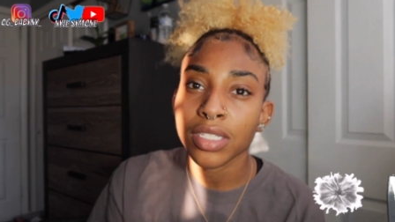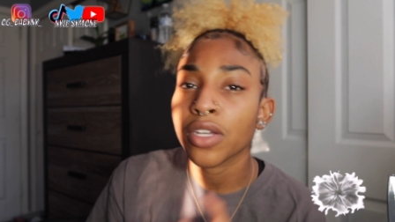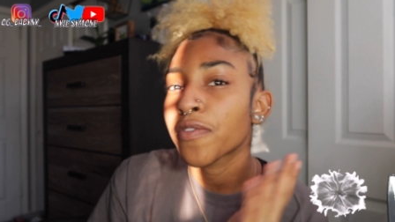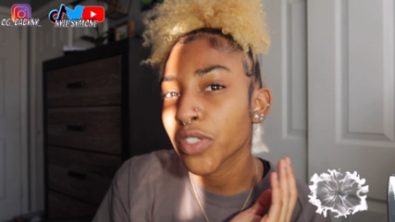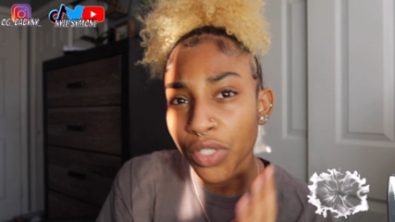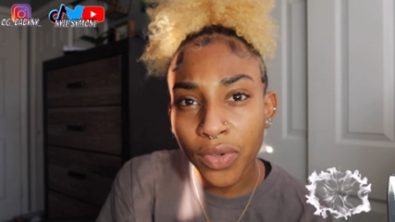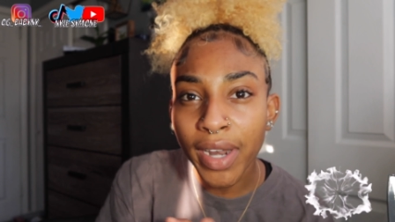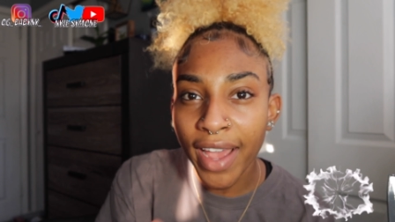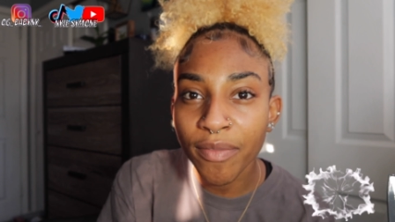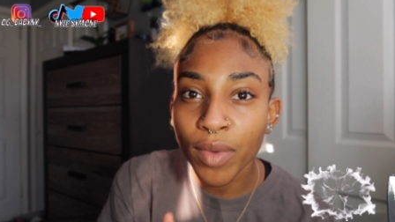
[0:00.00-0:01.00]
So for two and
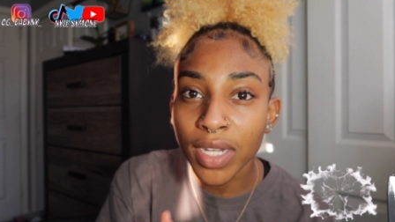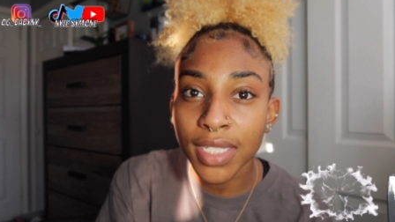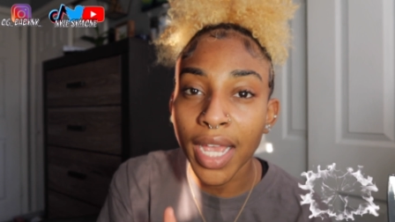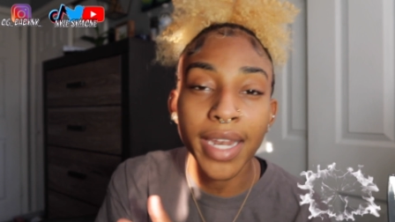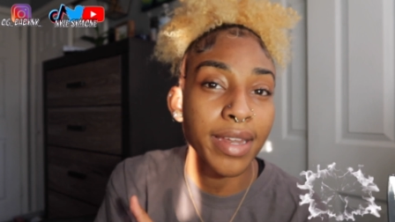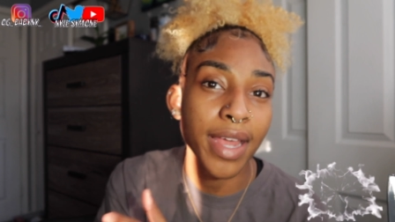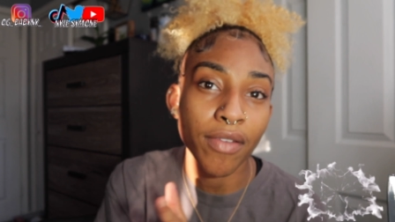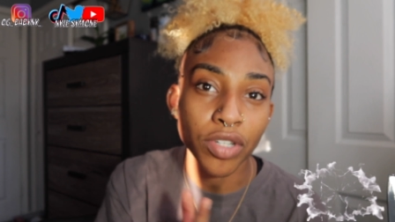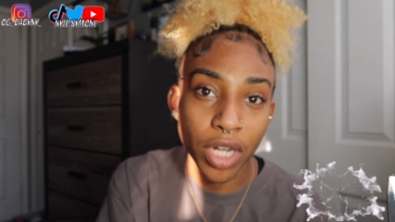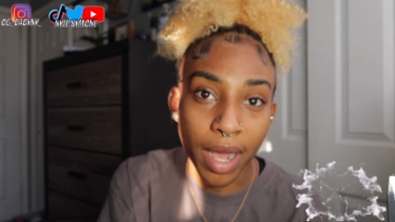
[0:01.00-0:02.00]
a half months, I didn't
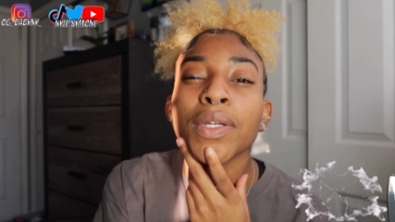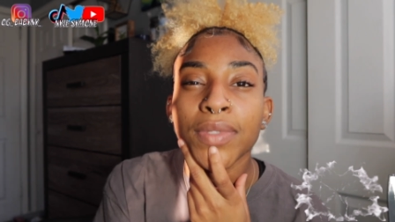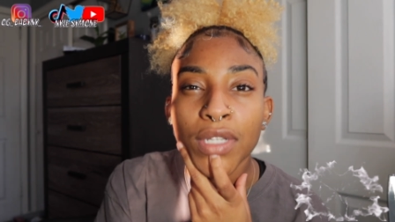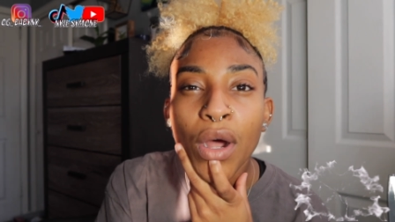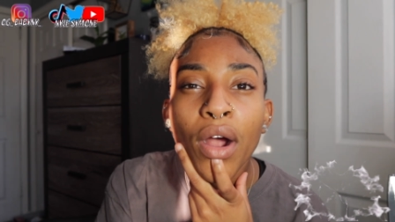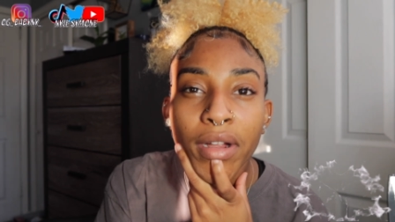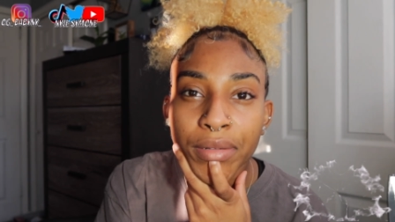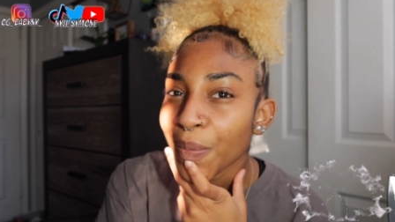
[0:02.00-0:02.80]
have a job. It was hard.